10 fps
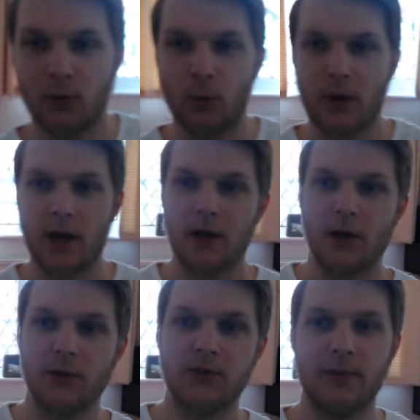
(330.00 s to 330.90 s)
We are
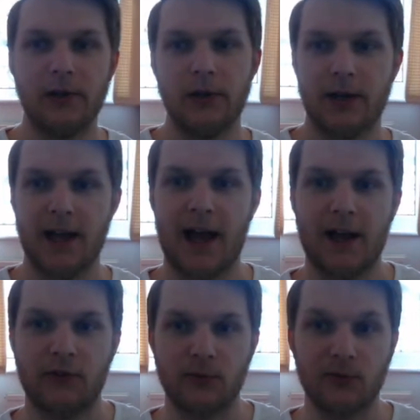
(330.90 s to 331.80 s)
going to be looking
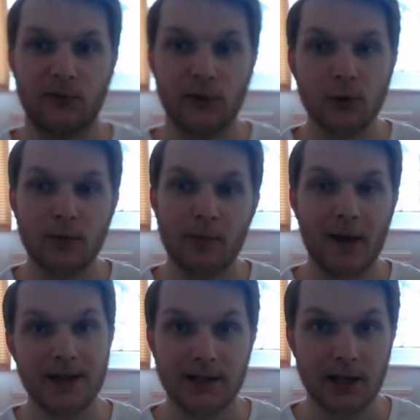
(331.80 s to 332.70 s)
at some flute
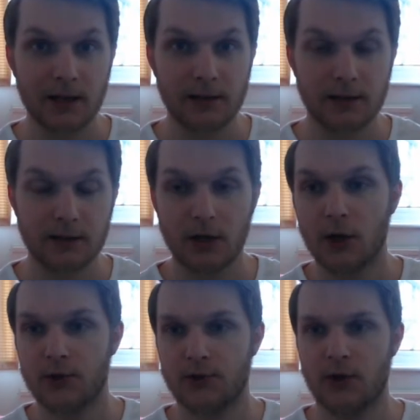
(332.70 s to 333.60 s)
basics.
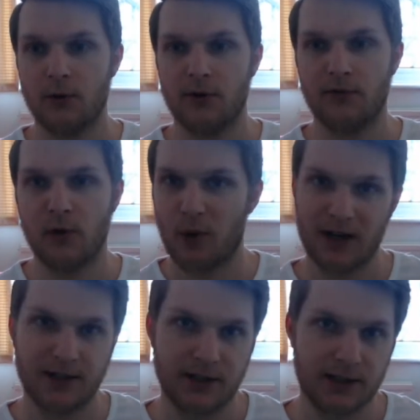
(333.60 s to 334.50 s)
So a few
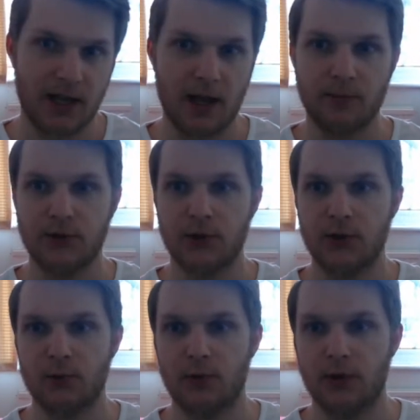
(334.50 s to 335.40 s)
practice tips to
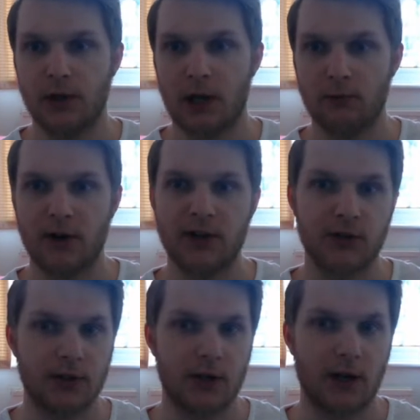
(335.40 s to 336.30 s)
do with the low
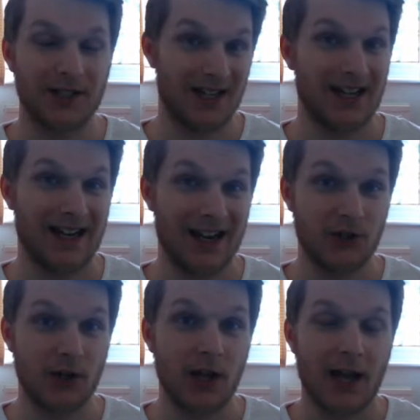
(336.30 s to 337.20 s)
register
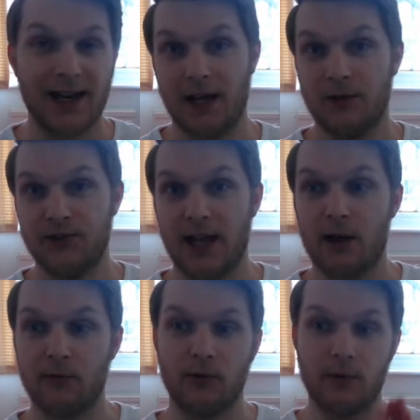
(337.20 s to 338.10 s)
articulation and how to
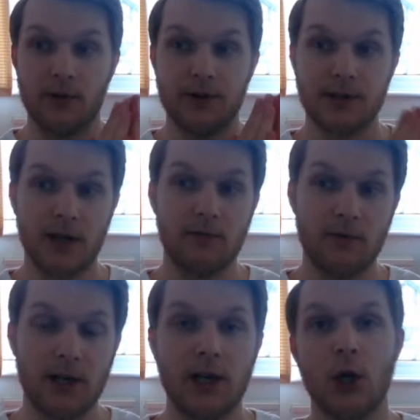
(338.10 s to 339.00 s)
get from sight
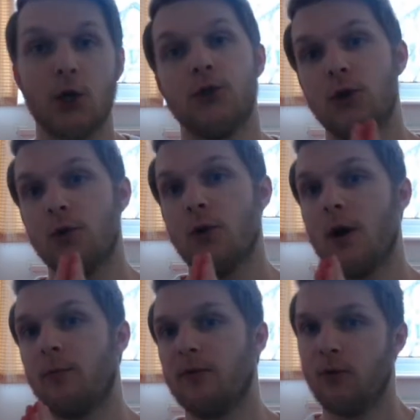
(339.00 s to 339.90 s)
reading to
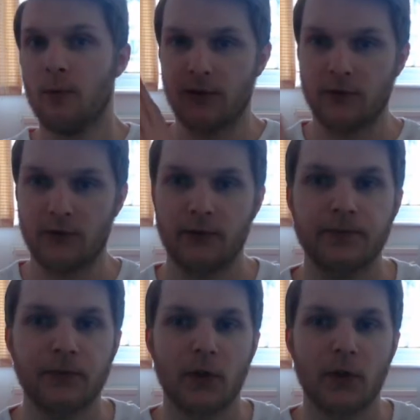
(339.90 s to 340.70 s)
performance.